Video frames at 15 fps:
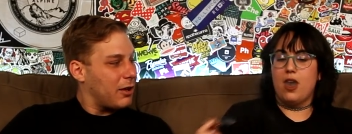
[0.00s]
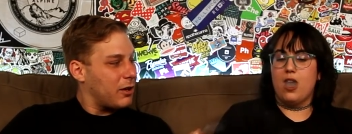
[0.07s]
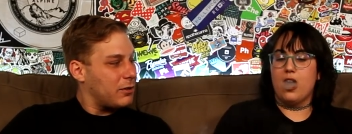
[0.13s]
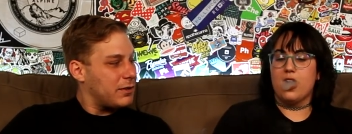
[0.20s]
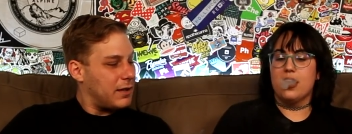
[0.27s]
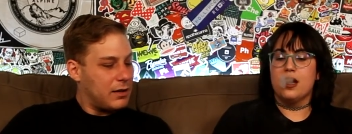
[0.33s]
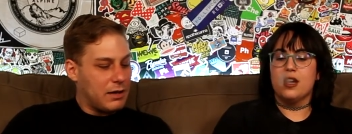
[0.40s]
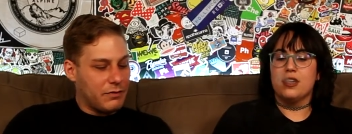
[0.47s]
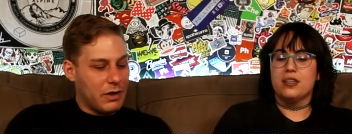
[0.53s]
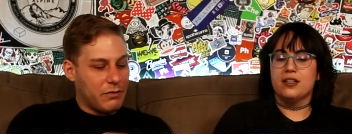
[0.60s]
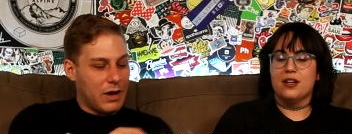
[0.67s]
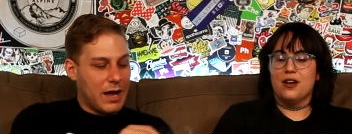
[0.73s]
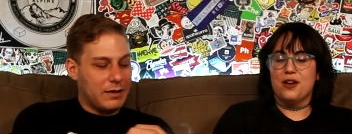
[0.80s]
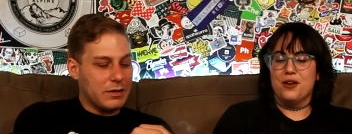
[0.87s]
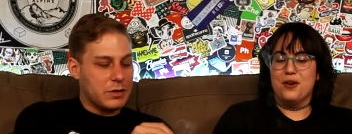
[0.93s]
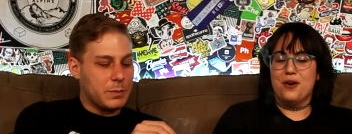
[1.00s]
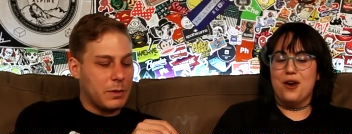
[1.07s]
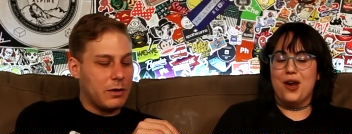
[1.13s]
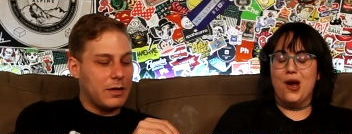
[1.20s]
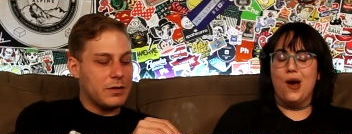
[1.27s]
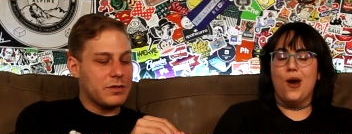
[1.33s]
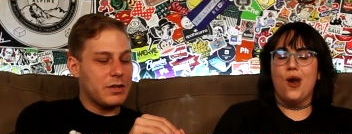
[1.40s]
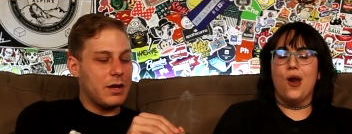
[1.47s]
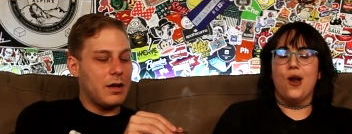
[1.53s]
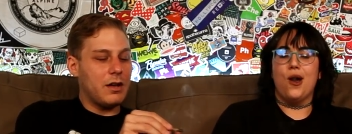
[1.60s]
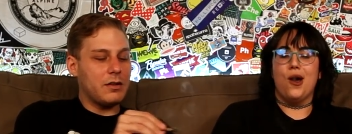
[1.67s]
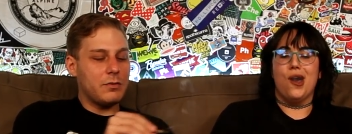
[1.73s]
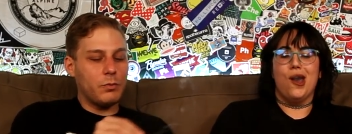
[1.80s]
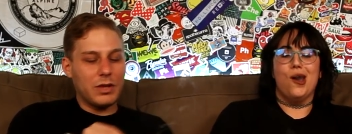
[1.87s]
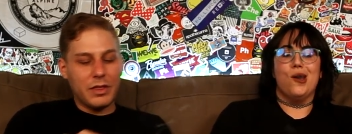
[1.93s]
Speaker 1: did? Have you ever had an experience uh,
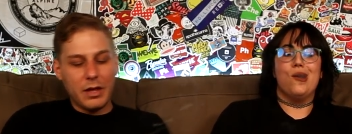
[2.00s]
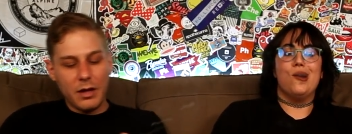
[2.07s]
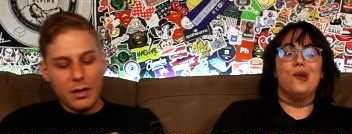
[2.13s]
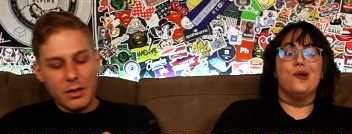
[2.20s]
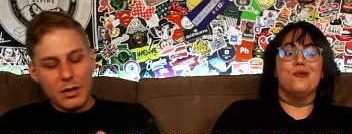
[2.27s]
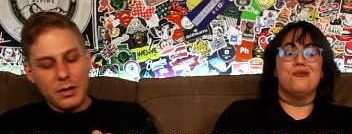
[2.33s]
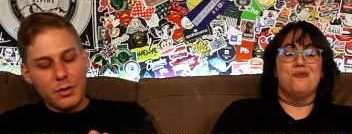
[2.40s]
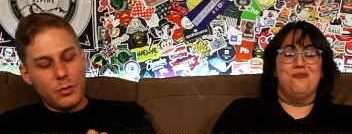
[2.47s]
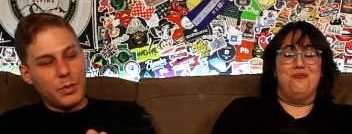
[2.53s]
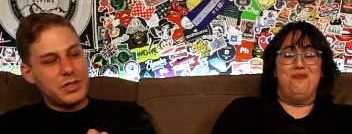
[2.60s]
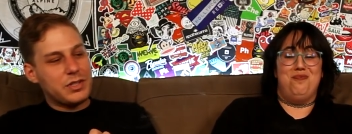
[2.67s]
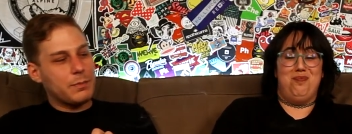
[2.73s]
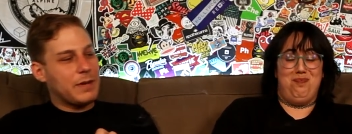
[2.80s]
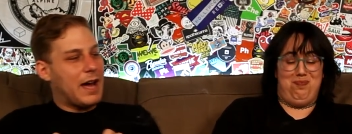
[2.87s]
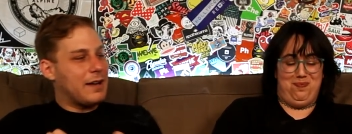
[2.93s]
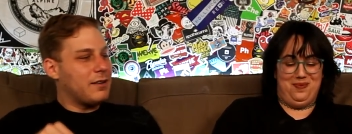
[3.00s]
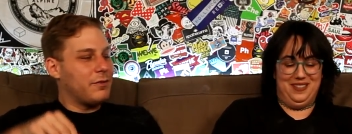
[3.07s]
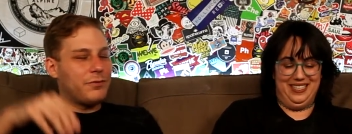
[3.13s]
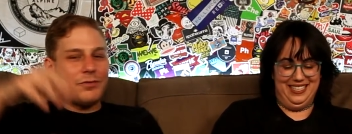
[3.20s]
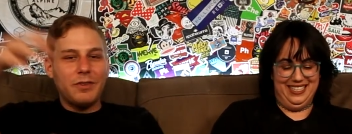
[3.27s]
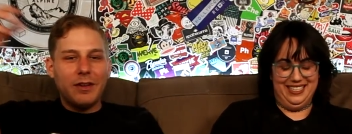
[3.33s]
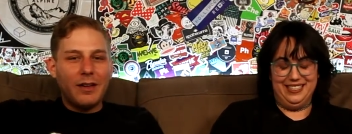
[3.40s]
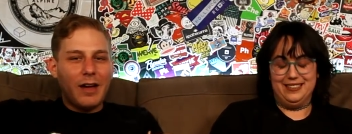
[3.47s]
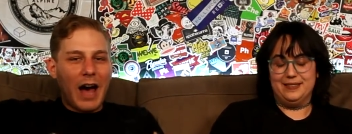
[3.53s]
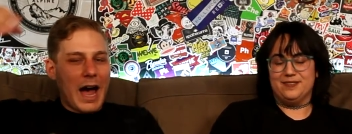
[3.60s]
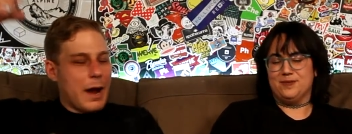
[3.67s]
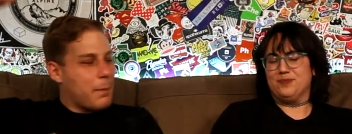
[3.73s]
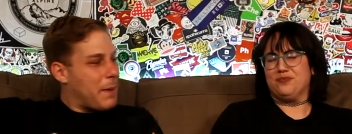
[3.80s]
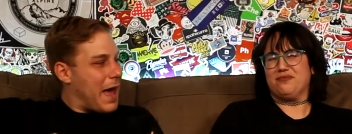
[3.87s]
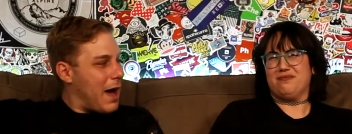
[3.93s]
with a with some kind of higher
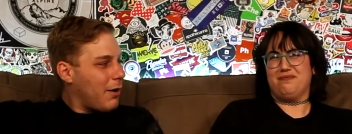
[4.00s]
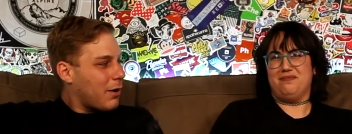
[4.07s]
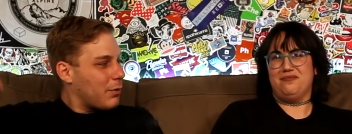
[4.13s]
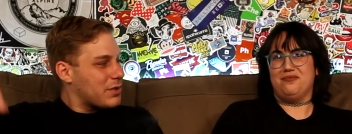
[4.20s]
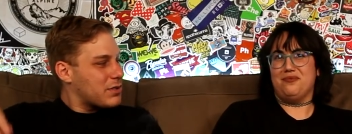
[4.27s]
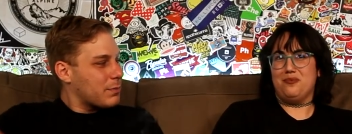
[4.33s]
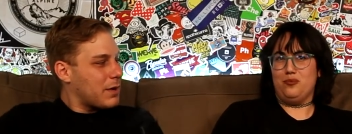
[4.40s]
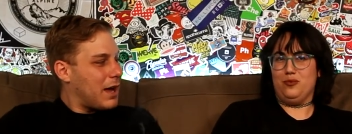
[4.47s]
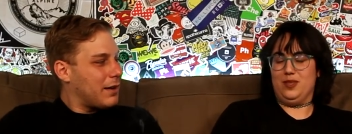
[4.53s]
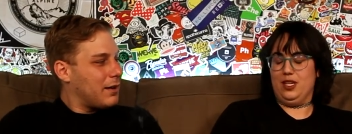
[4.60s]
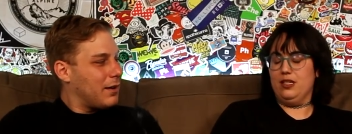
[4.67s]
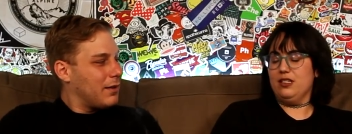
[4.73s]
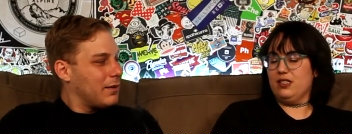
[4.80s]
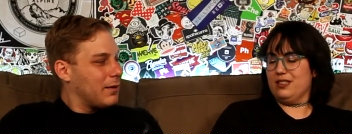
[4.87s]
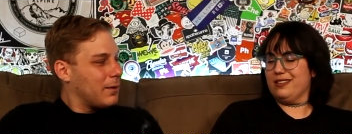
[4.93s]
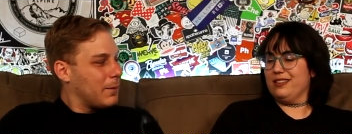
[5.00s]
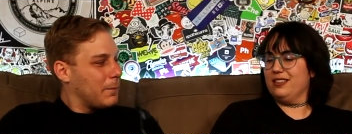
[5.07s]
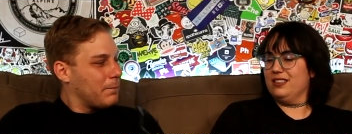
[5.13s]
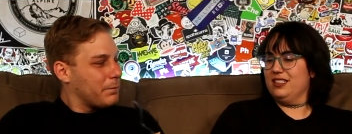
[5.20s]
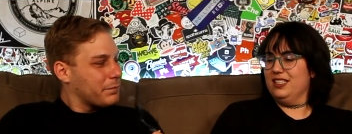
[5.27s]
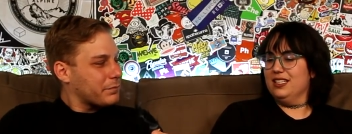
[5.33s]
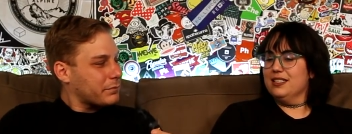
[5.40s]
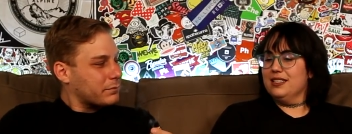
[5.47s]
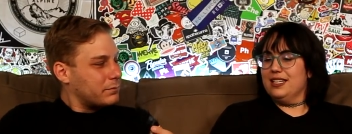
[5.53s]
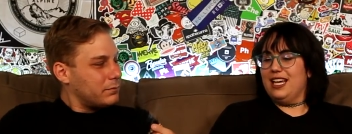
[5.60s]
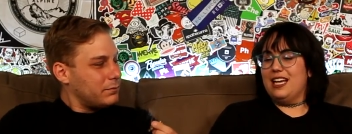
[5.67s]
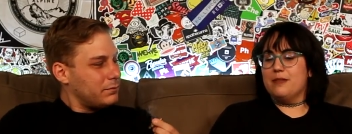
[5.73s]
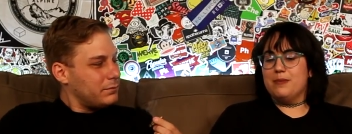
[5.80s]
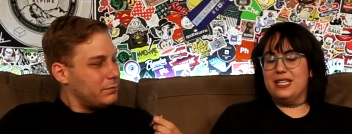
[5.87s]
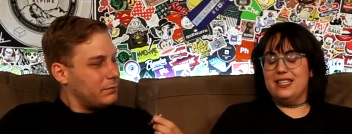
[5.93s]
power, with some kind of
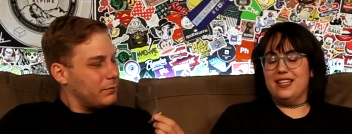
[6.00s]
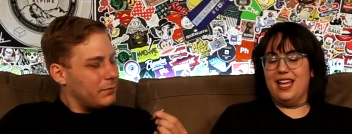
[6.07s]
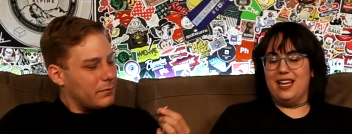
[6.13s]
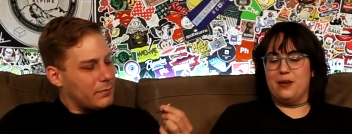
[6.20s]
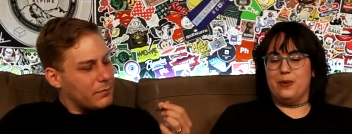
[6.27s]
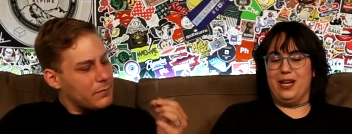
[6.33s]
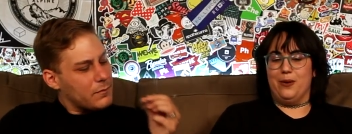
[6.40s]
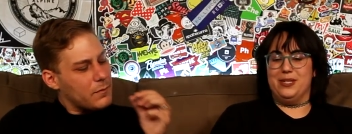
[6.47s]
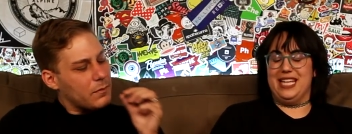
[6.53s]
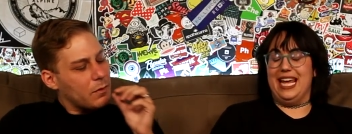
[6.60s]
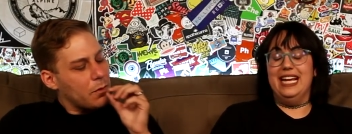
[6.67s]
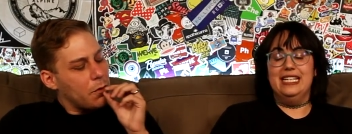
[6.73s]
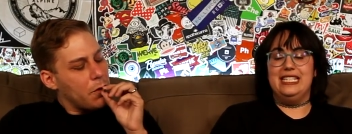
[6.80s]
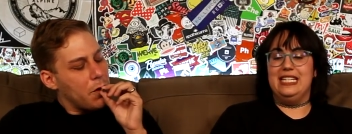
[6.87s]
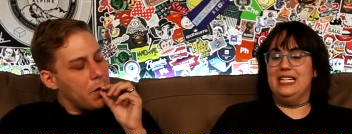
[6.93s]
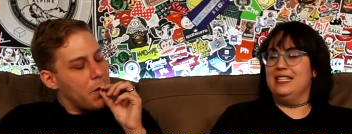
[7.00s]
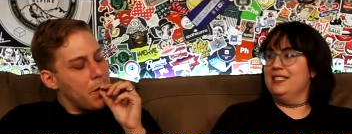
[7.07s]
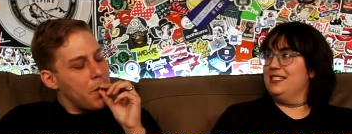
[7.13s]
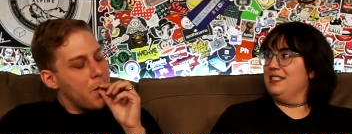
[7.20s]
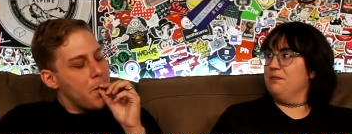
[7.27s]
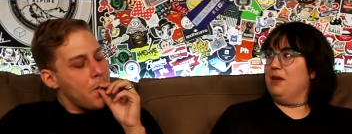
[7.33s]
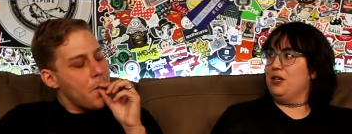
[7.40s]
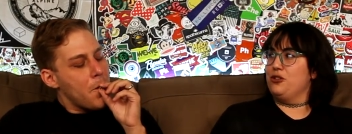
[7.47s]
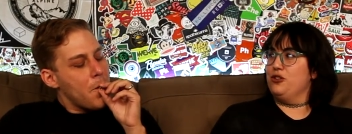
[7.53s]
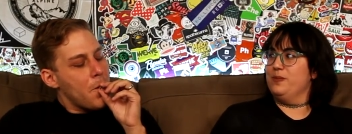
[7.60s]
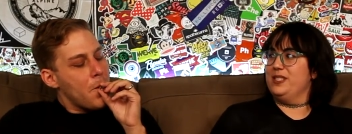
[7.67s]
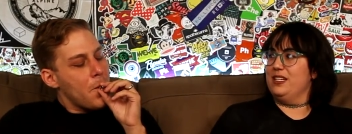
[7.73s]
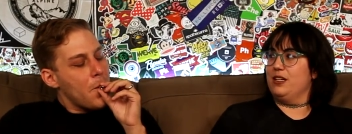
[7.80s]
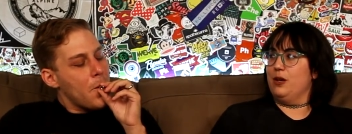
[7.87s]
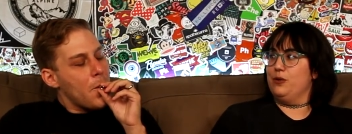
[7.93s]
Speaker 2: I mean, like when I was 18 and did mushrooms
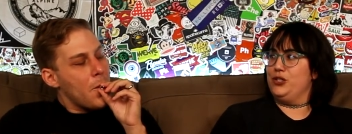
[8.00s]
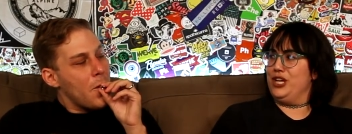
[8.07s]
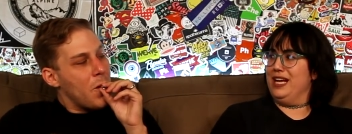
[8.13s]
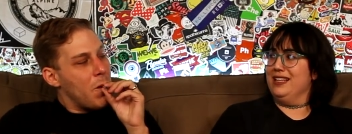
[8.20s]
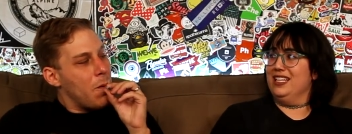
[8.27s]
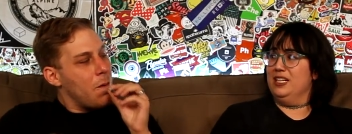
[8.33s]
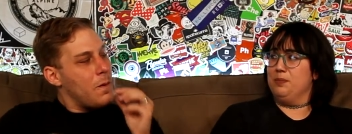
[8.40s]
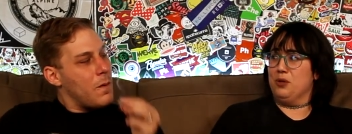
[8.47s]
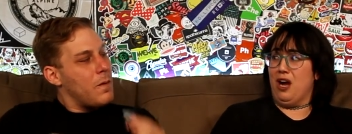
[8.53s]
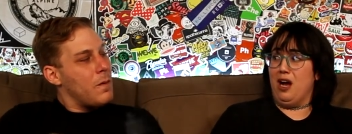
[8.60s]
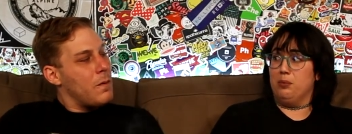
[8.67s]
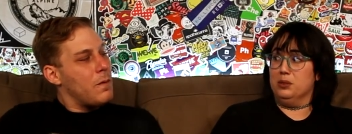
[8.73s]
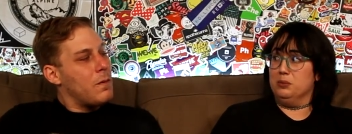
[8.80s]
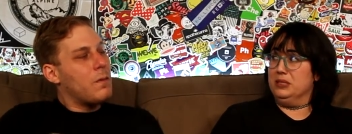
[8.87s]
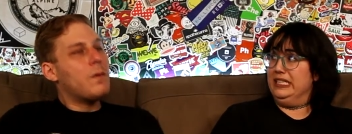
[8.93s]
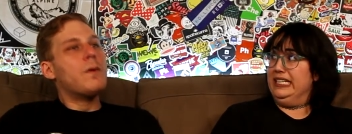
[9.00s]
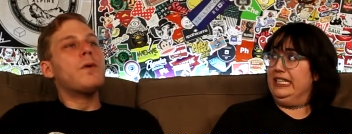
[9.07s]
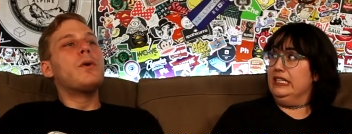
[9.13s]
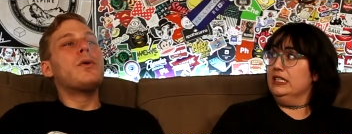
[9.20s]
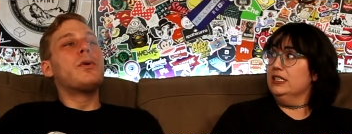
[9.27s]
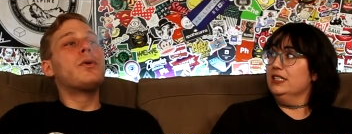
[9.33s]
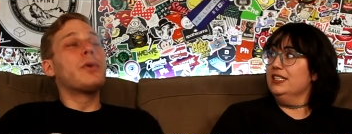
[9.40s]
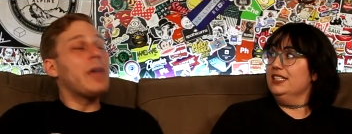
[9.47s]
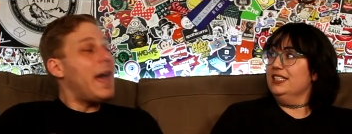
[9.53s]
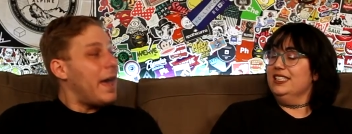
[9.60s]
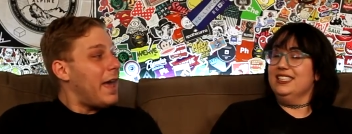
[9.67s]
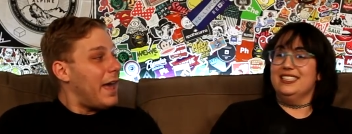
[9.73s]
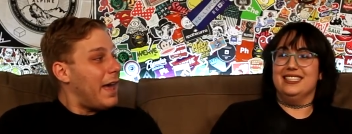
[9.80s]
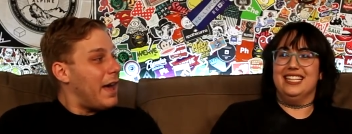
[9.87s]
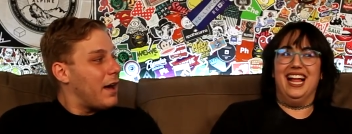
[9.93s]
at Coachella, probably.
Speaker 1: Yeah,
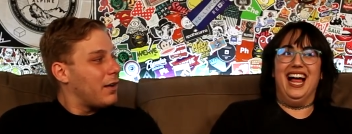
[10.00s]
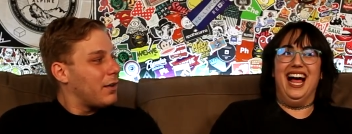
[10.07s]
yeah.